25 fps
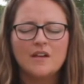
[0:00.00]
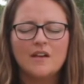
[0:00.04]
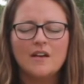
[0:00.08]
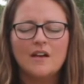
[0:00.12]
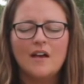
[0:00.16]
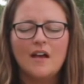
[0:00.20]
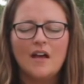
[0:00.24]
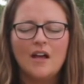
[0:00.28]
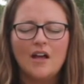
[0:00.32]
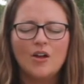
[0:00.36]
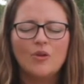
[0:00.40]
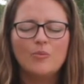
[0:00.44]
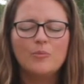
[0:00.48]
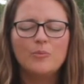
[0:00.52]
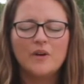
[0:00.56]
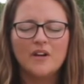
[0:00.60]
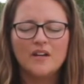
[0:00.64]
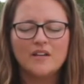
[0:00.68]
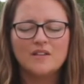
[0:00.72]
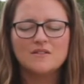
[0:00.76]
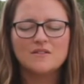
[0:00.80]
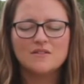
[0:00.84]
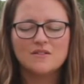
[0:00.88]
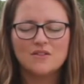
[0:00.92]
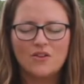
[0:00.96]
Help
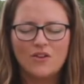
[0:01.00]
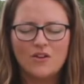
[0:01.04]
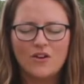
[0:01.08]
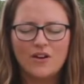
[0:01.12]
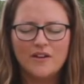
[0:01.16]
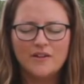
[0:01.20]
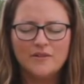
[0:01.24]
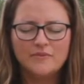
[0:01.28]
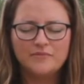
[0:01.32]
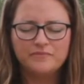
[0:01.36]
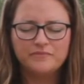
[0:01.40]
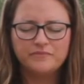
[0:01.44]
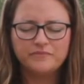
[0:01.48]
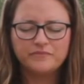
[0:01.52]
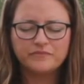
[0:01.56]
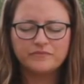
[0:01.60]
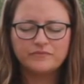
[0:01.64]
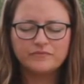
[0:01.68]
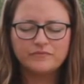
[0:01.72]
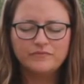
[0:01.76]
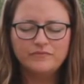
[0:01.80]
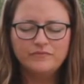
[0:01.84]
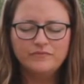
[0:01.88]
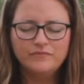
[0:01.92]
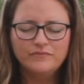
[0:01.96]
us, God,
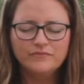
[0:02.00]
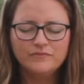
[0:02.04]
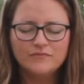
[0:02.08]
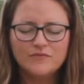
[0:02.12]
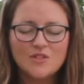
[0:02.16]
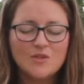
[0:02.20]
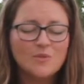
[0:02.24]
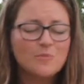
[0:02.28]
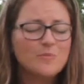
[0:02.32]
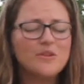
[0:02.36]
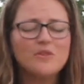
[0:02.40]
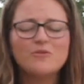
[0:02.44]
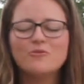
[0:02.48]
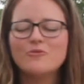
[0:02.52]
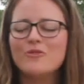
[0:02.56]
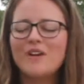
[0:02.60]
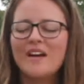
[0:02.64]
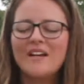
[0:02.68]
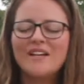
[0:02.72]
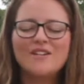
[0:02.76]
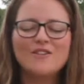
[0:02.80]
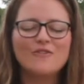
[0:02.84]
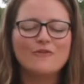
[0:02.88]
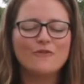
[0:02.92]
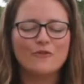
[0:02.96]
to be
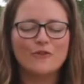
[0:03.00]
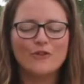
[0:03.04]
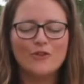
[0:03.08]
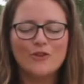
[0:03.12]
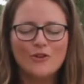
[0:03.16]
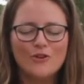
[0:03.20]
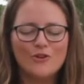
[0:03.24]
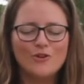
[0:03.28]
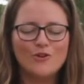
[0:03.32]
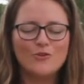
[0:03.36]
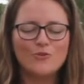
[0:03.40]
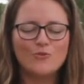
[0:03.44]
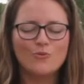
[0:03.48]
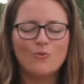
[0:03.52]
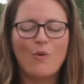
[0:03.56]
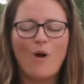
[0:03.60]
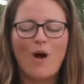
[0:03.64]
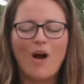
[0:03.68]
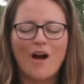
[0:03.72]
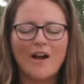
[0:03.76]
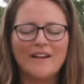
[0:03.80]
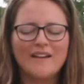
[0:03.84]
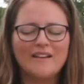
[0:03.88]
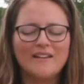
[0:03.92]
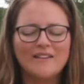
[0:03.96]
ready for the new
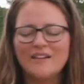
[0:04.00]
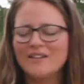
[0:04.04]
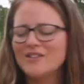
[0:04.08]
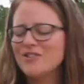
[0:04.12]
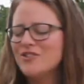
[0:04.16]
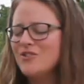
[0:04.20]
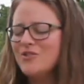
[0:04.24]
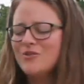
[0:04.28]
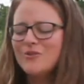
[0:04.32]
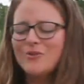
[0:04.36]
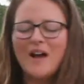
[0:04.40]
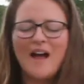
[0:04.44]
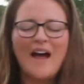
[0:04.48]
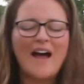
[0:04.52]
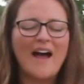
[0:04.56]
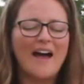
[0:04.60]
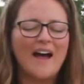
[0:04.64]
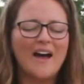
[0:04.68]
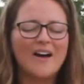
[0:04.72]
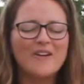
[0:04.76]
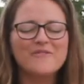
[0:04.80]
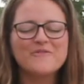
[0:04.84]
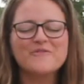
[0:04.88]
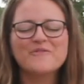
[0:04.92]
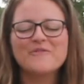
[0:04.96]
wine that you
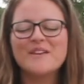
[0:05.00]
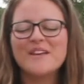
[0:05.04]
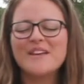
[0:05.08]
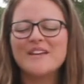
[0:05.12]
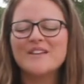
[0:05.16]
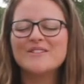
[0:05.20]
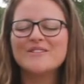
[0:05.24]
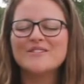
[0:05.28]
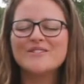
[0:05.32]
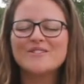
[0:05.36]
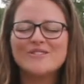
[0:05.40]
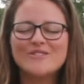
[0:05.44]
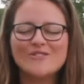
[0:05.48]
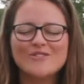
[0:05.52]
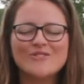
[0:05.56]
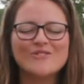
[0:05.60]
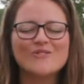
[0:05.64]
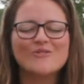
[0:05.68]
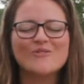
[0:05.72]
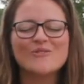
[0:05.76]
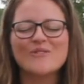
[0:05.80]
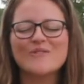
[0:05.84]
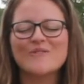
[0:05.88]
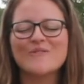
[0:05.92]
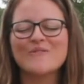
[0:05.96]
have in
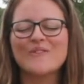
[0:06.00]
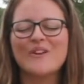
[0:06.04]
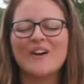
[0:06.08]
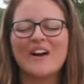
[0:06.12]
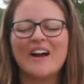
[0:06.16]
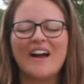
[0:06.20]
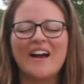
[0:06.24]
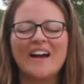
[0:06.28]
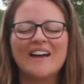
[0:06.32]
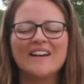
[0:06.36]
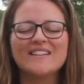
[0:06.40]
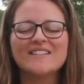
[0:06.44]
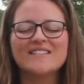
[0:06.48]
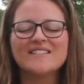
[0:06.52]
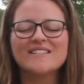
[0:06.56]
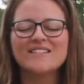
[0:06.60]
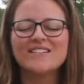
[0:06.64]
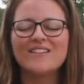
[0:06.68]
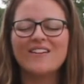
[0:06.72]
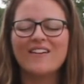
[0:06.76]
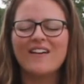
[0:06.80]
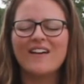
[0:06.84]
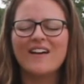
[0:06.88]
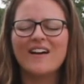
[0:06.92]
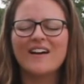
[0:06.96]
store for us.
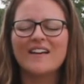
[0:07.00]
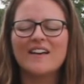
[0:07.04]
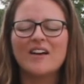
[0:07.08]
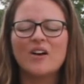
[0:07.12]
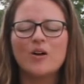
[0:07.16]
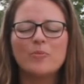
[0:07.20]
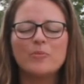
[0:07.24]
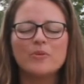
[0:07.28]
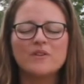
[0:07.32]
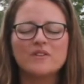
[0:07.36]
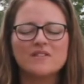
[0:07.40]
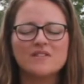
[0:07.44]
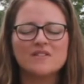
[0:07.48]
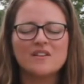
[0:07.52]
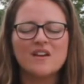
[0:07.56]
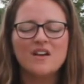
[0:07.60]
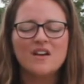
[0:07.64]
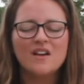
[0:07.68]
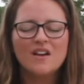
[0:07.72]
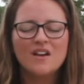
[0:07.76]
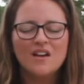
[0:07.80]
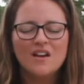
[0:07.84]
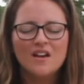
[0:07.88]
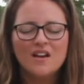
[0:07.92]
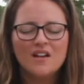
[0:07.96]
God, help us
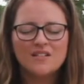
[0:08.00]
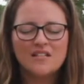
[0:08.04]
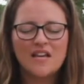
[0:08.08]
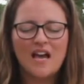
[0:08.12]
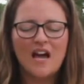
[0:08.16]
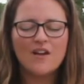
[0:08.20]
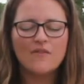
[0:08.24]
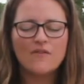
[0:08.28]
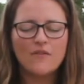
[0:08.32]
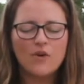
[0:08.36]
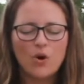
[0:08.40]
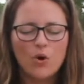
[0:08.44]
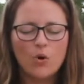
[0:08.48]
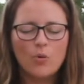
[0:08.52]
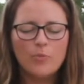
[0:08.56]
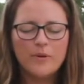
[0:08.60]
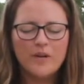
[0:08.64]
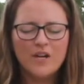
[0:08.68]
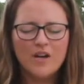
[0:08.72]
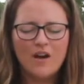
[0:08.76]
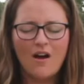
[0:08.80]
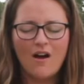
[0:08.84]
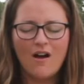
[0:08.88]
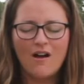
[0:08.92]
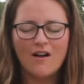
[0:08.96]
to have
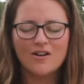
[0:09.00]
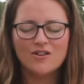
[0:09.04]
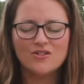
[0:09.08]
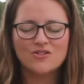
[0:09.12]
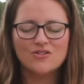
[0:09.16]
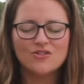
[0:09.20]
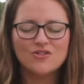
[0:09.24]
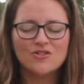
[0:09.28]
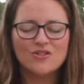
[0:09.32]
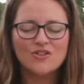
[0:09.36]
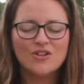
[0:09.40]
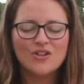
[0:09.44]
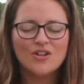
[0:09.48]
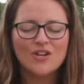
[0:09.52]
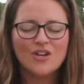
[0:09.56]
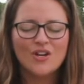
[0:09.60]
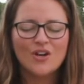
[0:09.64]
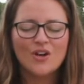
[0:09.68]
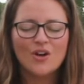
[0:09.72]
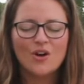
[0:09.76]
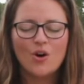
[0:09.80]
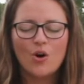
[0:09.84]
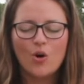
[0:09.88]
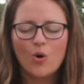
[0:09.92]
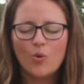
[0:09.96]
open hearts,
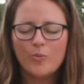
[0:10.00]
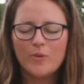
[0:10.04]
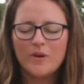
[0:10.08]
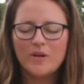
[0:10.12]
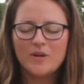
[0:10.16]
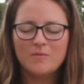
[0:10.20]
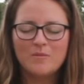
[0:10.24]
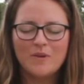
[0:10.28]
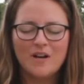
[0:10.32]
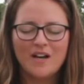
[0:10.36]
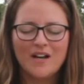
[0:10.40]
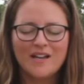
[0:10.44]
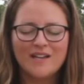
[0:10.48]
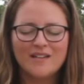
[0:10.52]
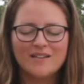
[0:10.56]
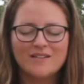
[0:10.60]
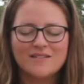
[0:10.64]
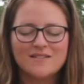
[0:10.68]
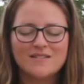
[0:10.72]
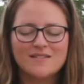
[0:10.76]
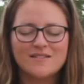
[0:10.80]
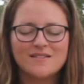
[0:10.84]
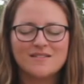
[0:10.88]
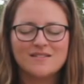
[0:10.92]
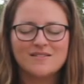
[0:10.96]
open
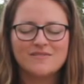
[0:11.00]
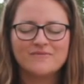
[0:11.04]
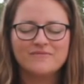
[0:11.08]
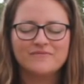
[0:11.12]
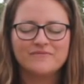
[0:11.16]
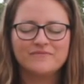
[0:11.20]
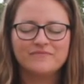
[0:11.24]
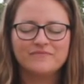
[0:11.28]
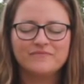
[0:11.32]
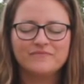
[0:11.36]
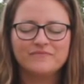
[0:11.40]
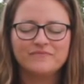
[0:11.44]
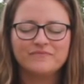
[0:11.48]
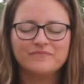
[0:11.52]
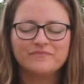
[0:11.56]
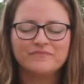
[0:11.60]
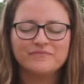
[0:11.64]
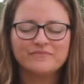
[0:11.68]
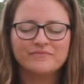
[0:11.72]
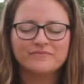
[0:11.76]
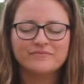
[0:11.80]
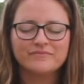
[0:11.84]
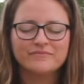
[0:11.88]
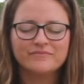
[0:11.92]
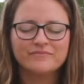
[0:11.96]
minds,
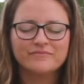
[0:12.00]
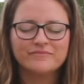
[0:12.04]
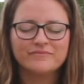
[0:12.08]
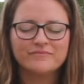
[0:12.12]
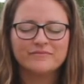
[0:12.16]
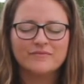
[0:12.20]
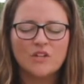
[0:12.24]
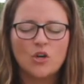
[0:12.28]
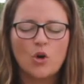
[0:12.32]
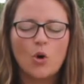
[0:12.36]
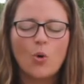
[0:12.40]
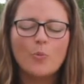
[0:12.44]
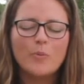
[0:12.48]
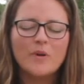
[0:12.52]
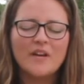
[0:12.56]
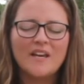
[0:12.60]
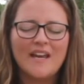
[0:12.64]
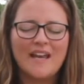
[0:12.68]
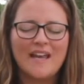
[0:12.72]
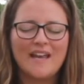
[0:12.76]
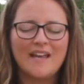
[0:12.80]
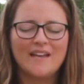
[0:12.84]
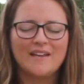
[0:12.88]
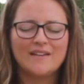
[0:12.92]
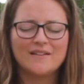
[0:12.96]
open
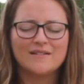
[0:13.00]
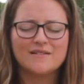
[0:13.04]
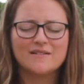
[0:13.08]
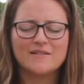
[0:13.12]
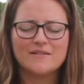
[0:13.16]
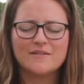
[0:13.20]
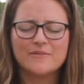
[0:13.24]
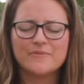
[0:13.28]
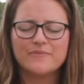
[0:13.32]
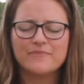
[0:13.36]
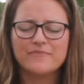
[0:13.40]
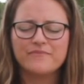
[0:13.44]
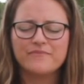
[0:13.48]
hands.